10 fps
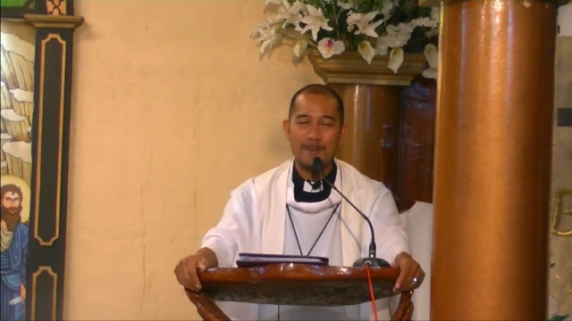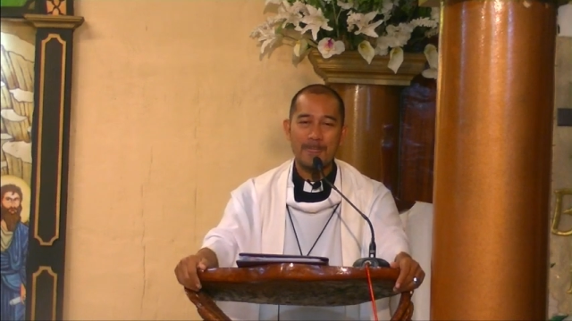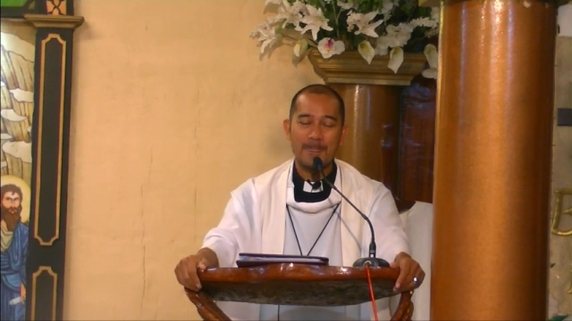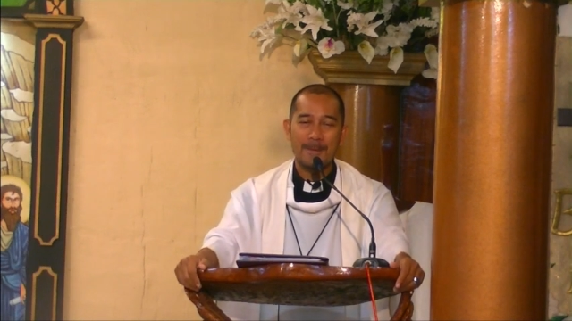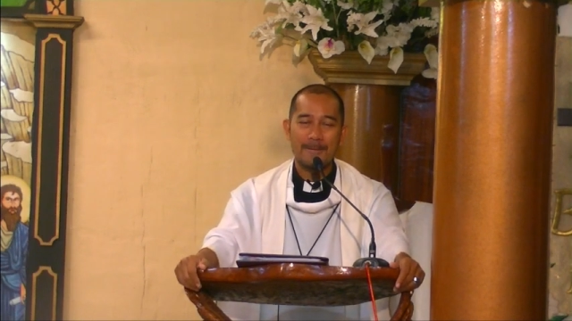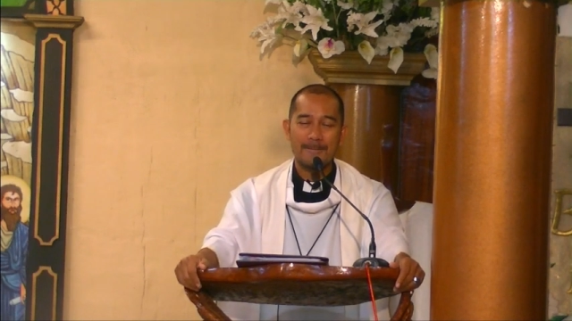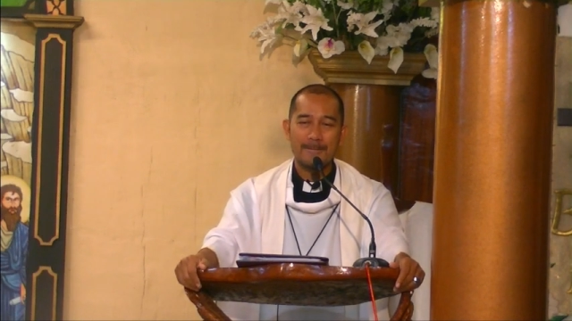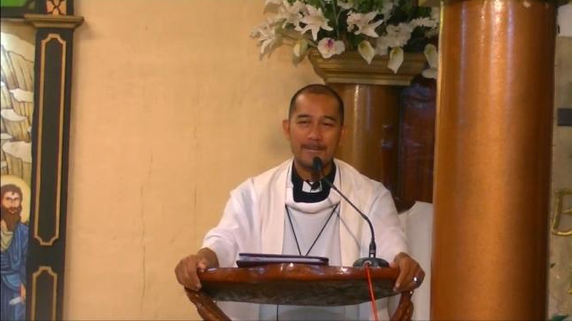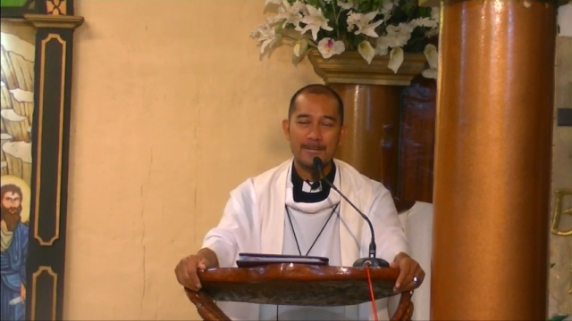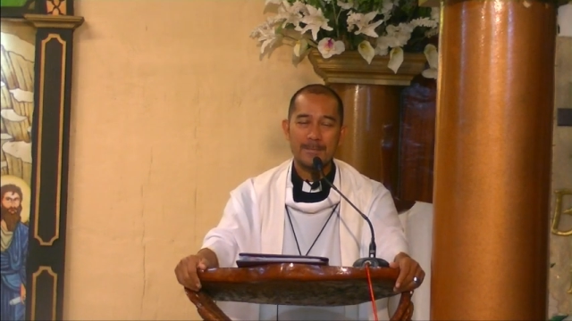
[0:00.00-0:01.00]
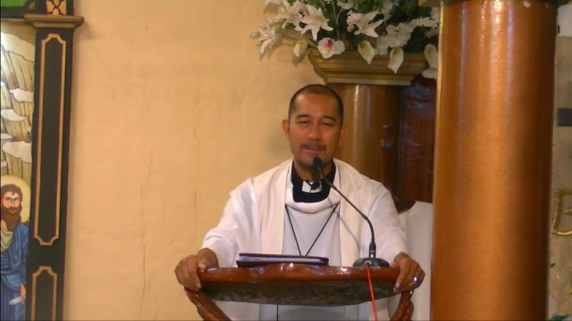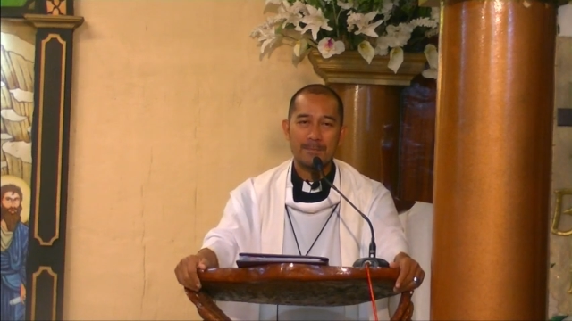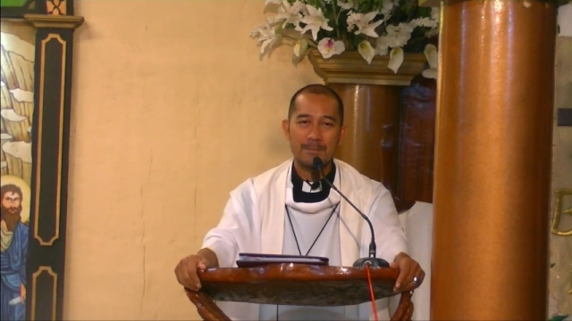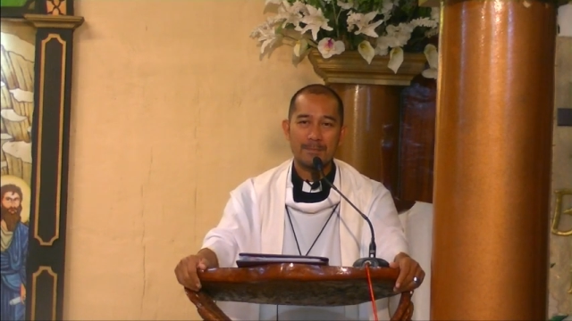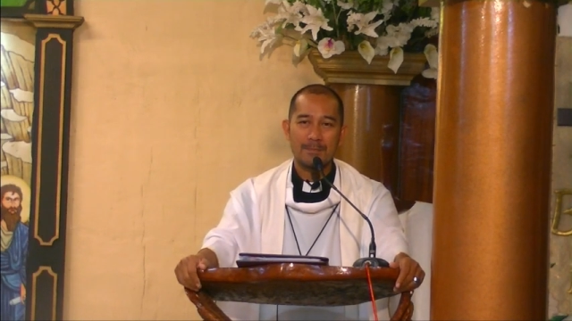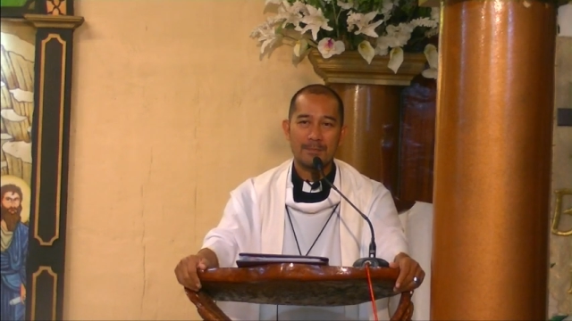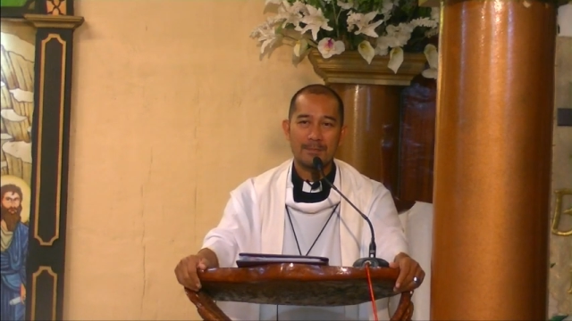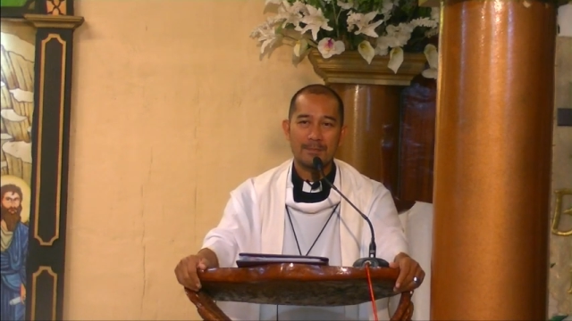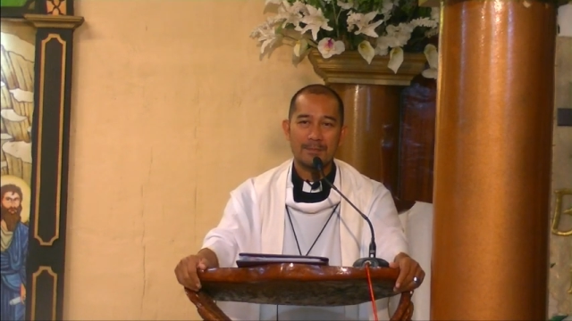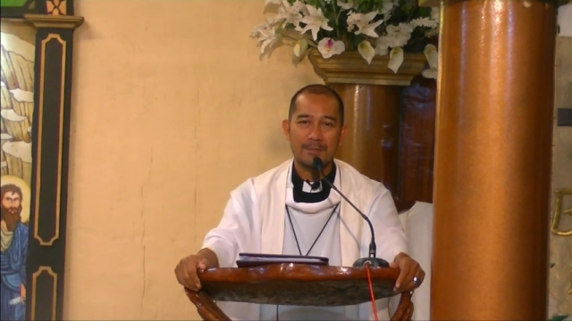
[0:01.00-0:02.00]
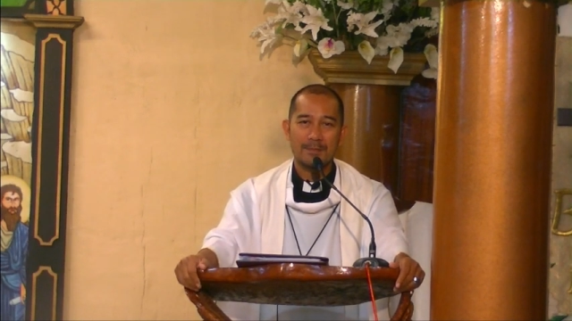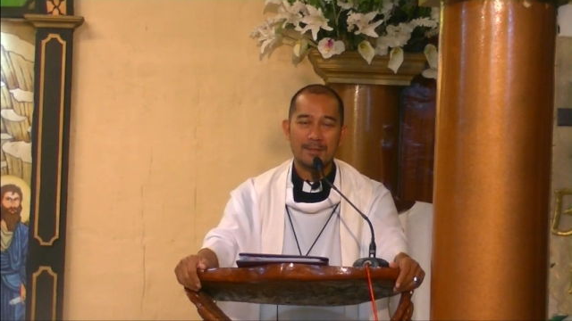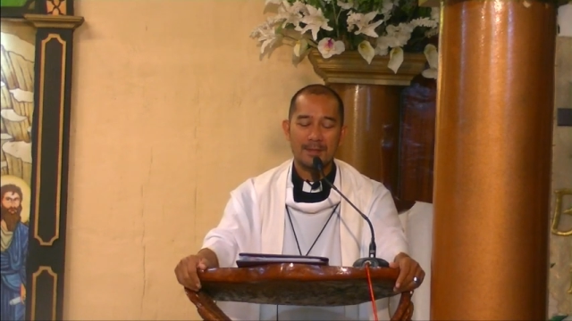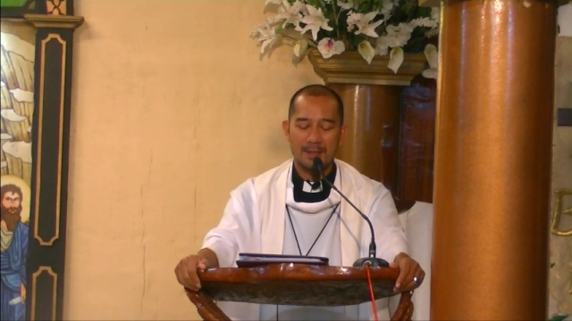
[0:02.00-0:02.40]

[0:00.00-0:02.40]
(silence)